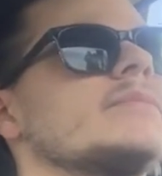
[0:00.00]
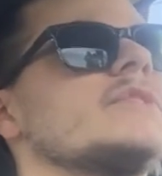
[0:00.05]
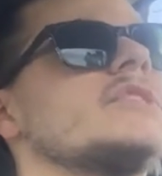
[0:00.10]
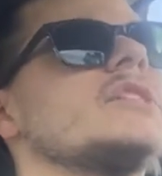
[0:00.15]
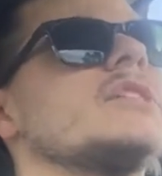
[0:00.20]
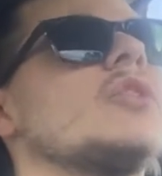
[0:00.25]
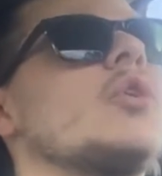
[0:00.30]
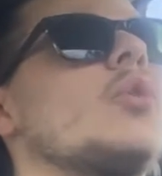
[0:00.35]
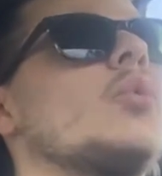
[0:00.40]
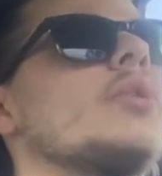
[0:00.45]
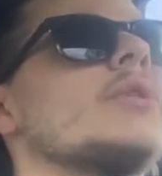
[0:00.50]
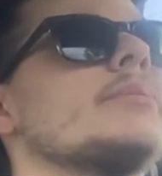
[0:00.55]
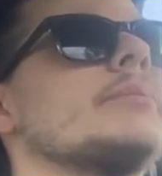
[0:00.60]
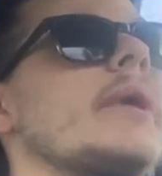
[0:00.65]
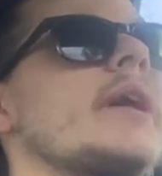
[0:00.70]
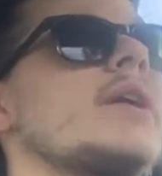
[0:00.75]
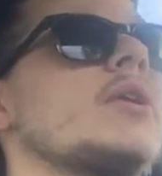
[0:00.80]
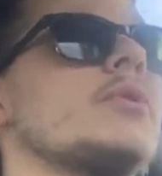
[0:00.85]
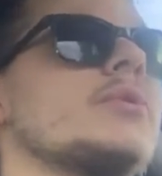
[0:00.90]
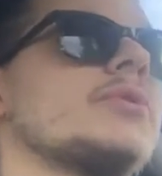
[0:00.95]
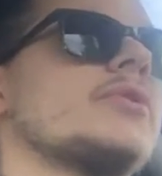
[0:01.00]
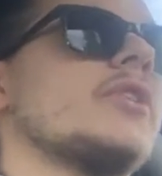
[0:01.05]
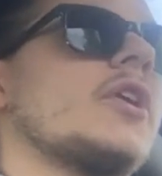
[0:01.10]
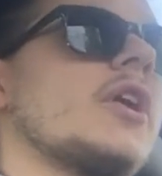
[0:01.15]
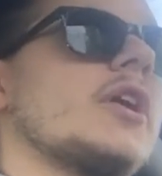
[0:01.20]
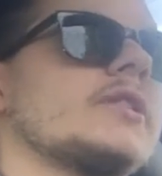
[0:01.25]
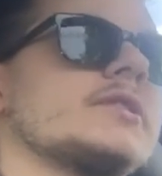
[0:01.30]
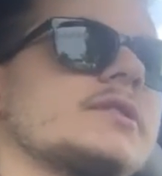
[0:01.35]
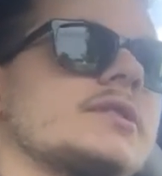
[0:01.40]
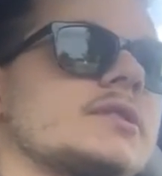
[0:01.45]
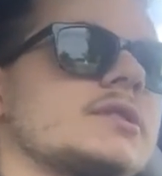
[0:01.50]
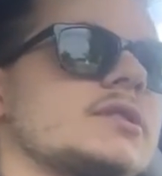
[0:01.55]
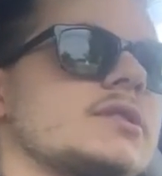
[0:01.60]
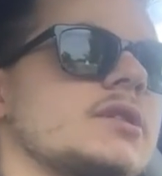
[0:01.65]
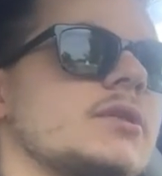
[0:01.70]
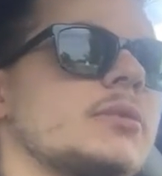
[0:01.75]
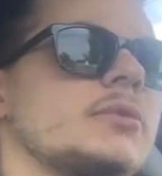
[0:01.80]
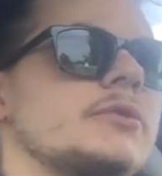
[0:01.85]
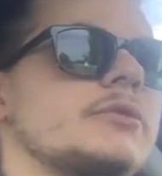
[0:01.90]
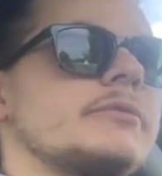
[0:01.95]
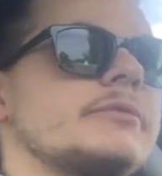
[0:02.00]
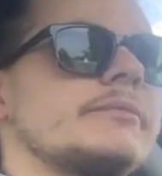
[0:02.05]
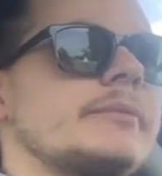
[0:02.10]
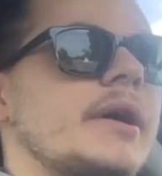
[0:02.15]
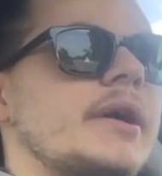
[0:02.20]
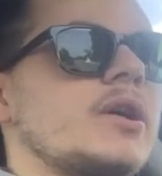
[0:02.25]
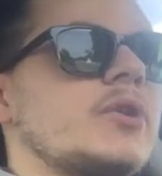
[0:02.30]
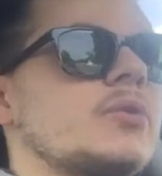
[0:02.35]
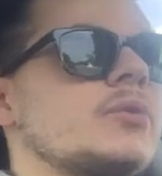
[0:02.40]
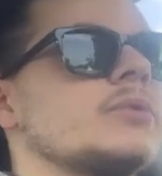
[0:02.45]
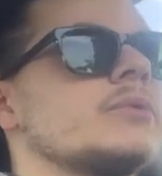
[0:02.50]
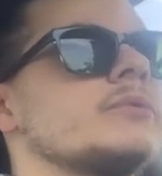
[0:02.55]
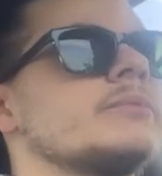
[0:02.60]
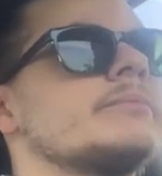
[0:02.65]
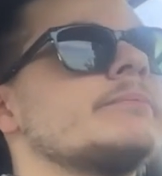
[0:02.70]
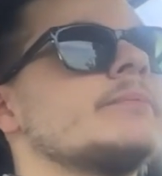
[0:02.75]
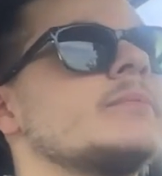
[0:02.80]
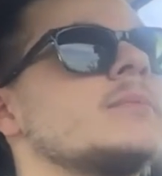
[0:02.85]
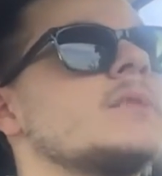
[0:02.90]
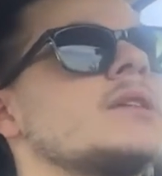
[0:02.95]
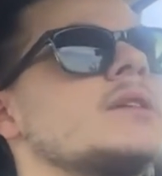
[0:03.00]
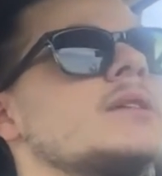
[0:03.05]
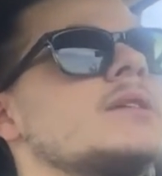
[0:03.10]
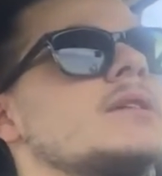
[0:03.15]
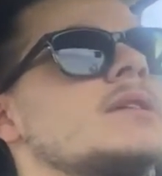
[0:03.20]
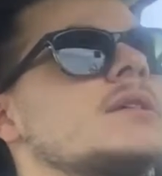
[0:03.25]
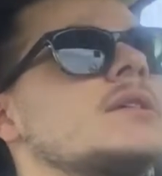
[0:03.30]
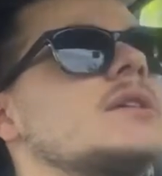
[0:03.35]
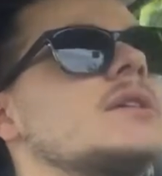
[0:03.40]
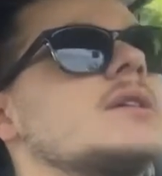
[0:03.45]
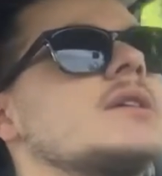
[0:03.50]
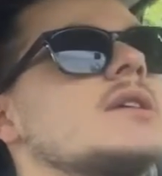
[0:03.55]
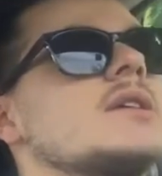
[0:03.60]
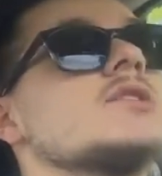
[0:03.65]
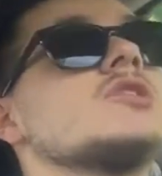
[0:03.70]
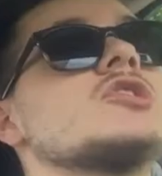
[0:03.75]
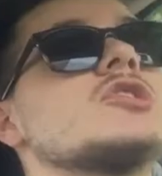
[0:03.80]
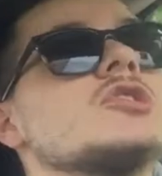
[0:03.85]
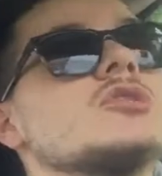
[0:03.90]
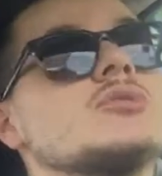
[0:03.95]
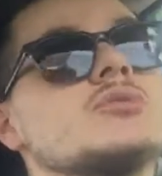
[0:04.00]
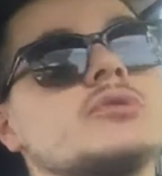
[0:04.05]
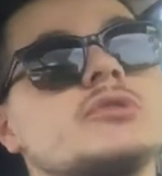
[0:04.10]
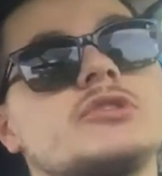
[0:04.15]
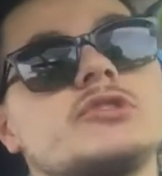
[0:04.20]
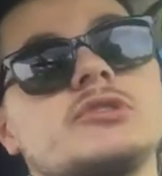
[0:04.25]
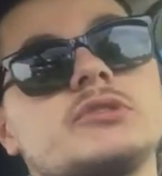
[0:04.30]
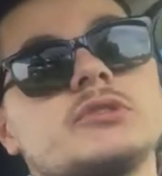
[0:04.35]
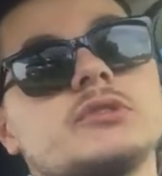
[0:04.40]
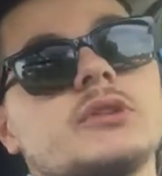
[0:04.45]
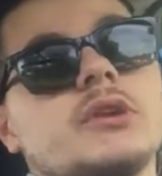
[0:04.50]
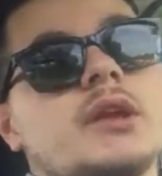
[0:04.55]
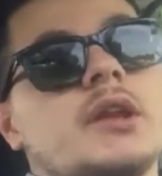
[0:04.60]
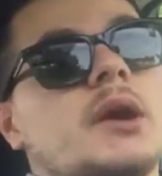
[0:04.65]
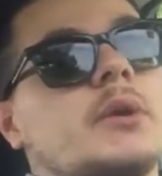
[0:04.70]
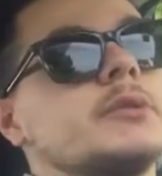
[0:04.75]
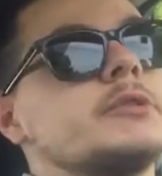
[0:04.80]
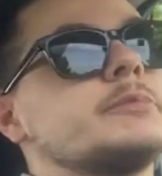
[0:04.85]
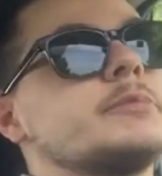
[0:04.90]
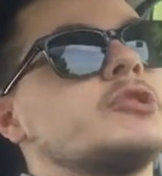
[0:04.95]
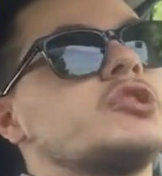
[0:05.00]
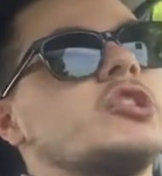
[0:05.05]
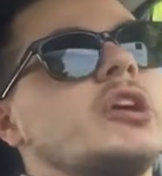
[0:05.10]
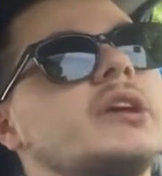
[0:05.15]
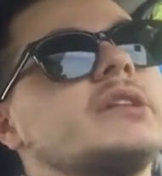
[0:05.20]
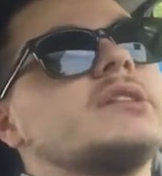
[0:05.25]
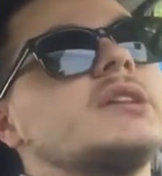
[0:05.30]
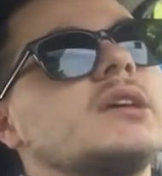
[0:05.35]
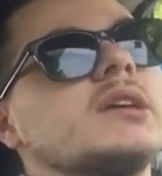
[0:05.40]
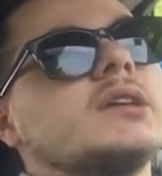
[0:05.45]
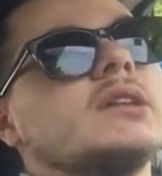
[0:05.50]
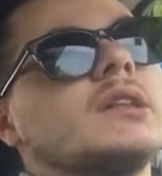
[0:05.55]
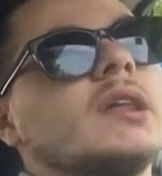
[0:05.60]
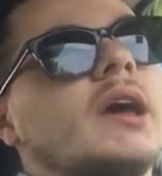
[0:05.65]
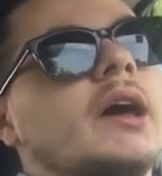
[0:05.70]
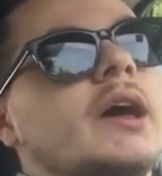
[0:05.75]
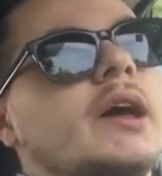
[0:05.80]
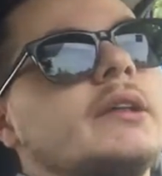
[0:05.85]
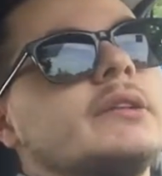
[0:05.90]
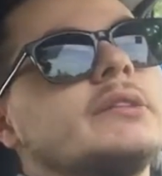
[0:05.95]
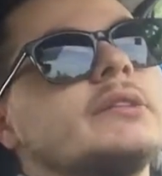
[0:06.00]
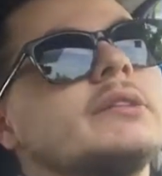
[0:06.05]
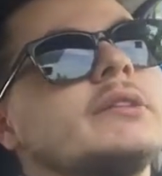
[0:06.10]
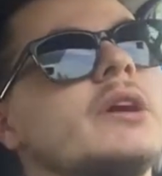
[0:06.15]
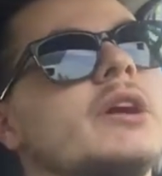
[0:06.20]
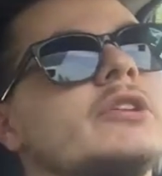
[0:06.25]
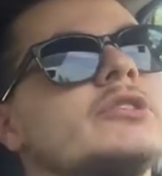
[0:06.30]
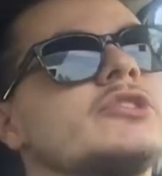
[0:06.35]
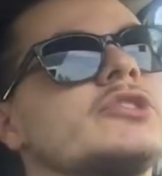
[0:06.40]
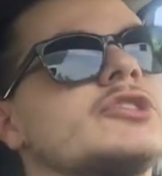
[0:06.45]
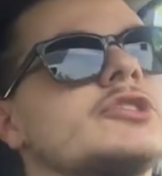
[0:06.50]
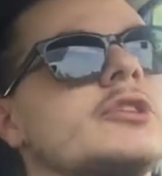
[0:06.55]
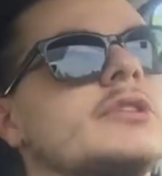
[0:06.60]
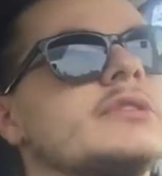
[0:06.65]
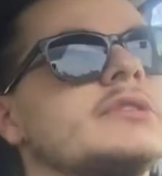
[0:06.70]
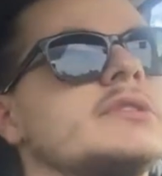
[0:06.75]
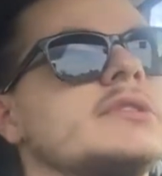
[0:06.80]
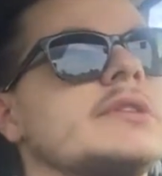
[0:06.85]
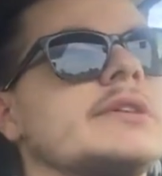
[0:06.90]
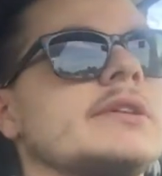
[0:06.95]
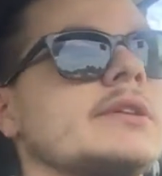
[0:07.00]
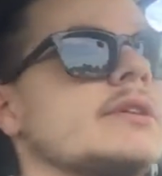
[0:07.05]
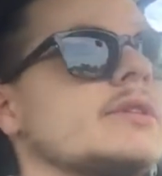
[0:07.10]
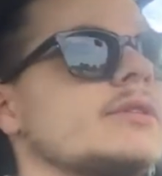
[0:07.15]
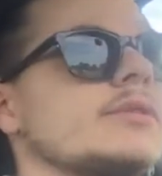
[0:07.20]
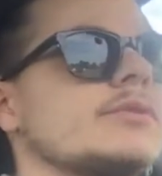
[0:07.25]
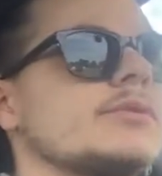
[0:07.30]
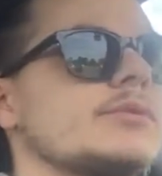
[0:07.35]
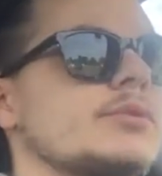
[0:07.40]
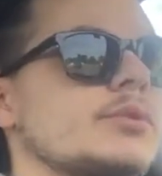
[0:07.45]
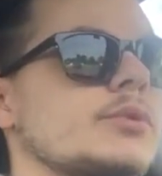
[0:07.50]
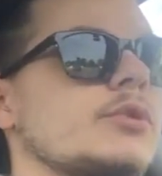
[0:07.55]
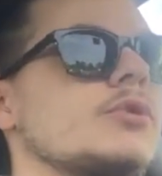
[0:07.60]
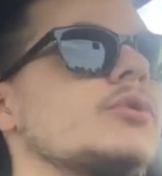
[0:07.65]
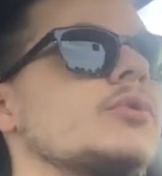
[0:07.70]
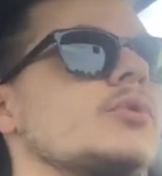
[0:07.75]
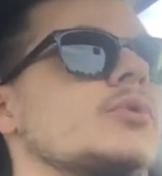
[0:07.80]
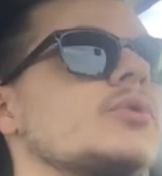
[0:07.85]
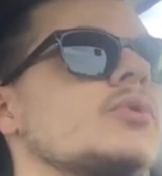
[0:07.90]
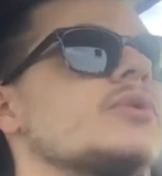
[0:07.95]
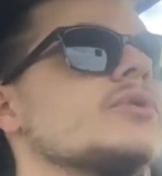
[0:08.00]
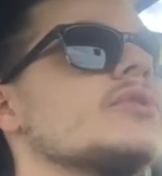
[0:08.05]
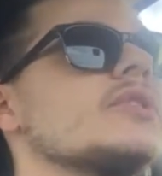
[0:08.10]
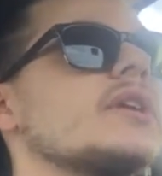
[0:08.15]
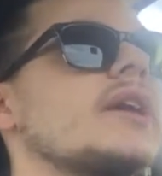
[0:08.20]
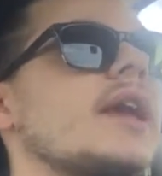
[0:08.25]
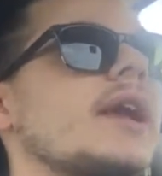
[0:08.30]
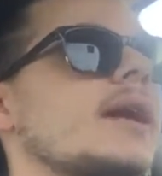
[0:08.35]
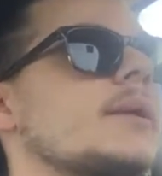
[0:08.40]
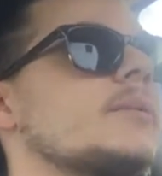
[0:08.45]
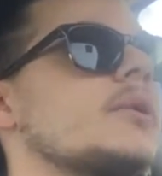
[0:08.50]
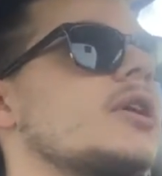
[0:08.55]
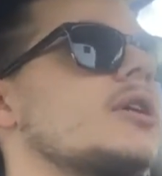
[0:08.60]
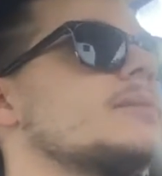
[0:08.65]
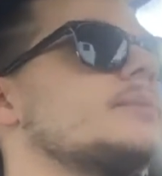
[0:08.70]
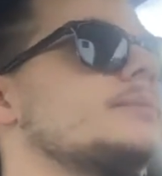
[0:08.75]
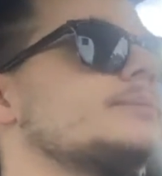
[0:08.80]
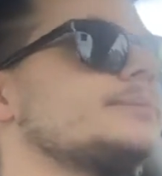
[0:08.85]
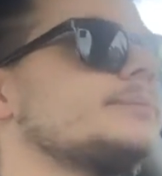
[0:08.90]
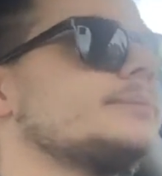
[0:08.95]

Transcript: deal with my own thoughts and deal with my own issues, and I was projecting that uncertainty through the camera,